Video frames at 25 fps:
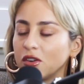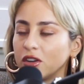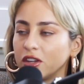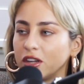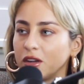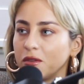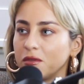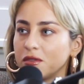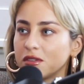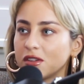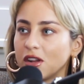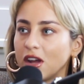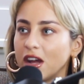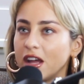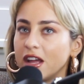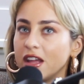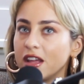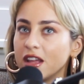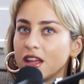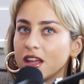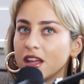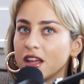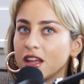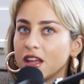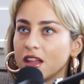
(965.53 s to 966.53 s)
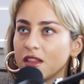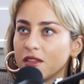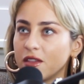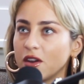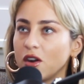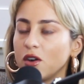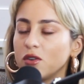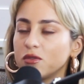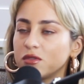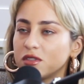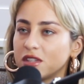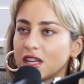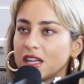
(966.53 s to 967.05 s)
And I was like, the
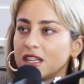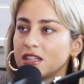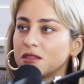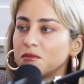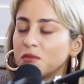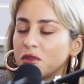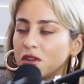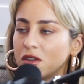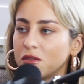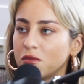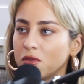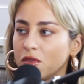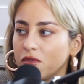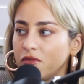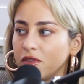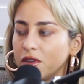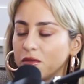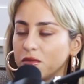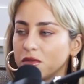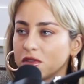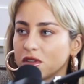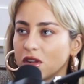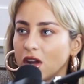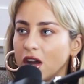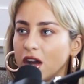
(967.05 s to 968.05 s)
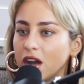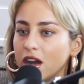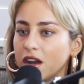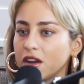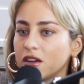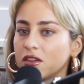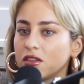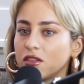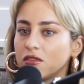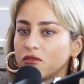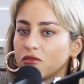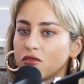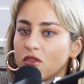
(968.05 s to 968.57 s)
whole sentiment of it was like, I
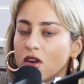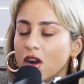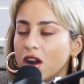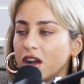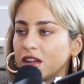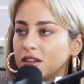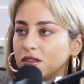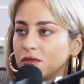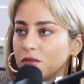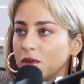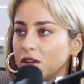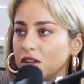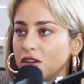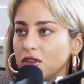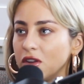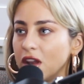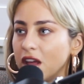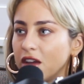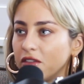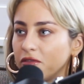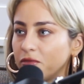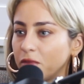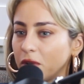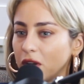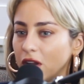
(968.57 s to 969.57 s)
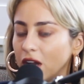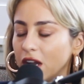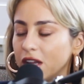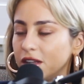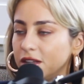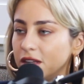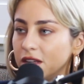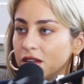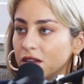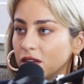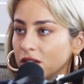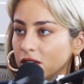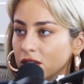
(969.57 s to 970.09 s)
could have cried when you left, but like, I
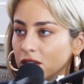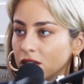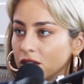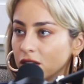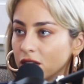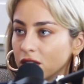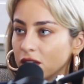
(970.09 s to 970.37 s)
didn't.